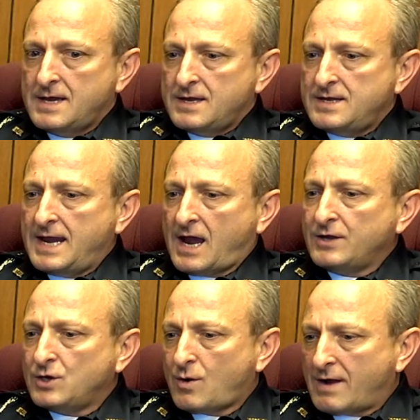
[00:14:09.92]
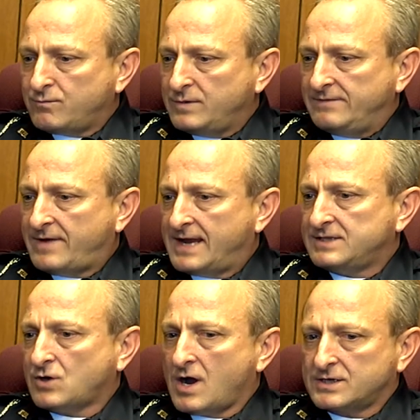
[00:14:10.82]
Yeah, we've had
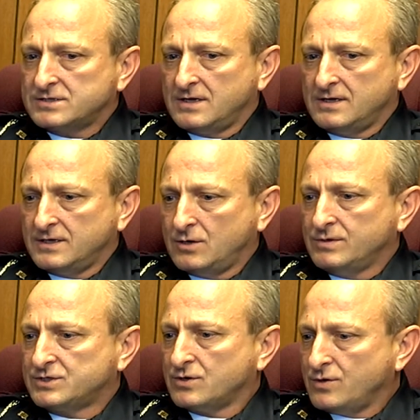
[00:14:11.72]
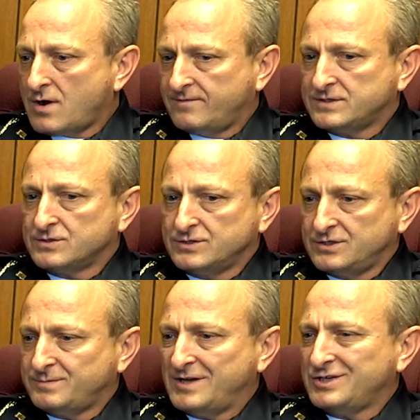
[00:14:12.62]
talks, with certain officers,
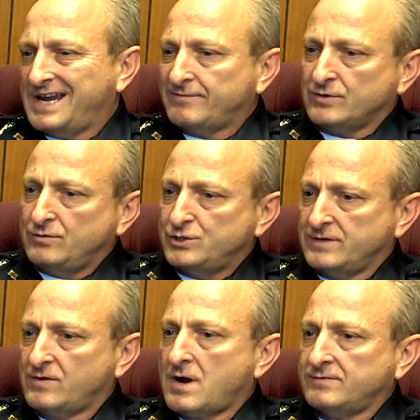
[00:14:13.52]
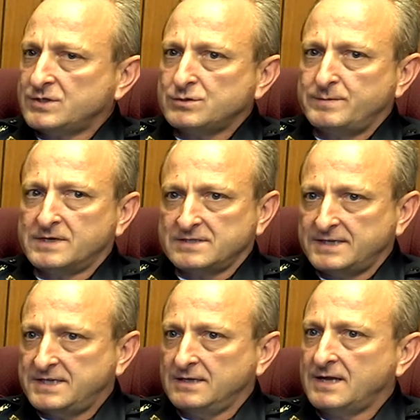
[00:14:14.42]
especially afternoon shift officers, because they
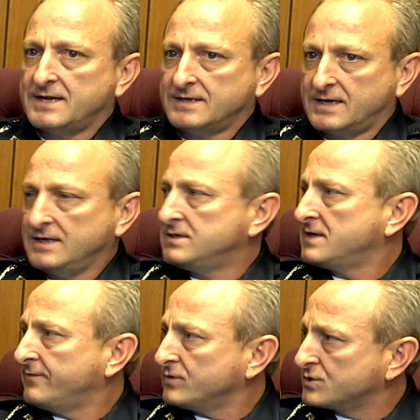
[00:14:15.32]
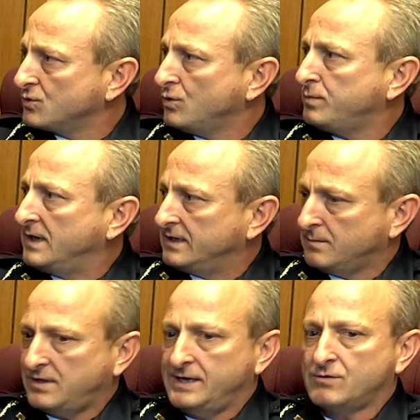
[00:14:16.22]
see a lot of the kids after school playing in the
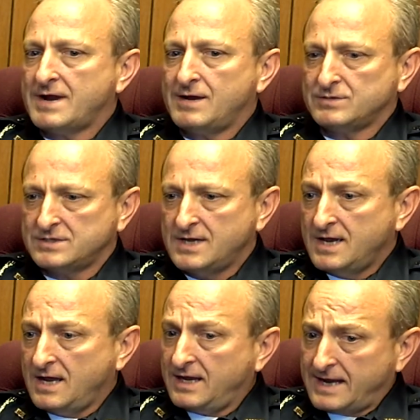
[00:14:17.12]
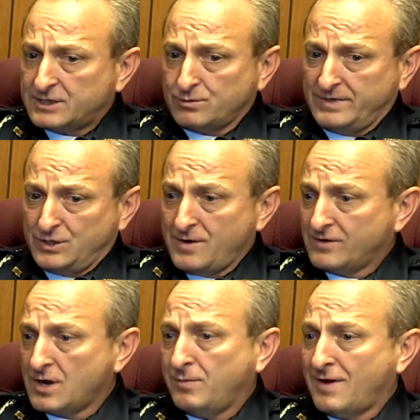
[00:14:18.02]
playgrounds. And actually, we do have a
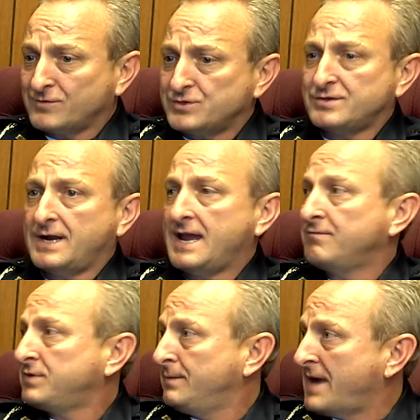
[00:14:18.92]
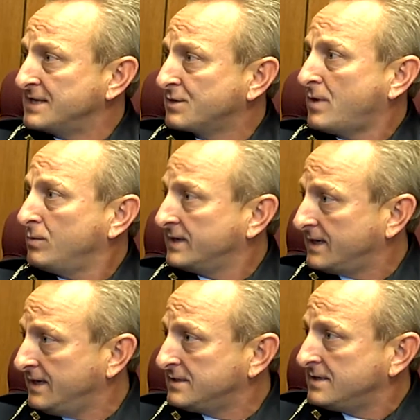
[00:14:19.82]
couple officers that have played basketball with the
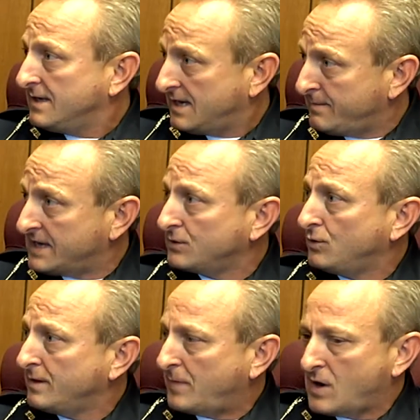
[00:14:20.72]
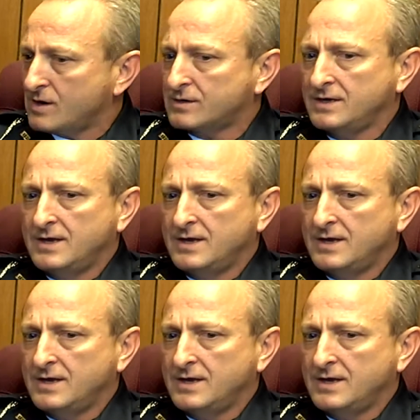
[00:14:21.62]
kids at Magnolia Park.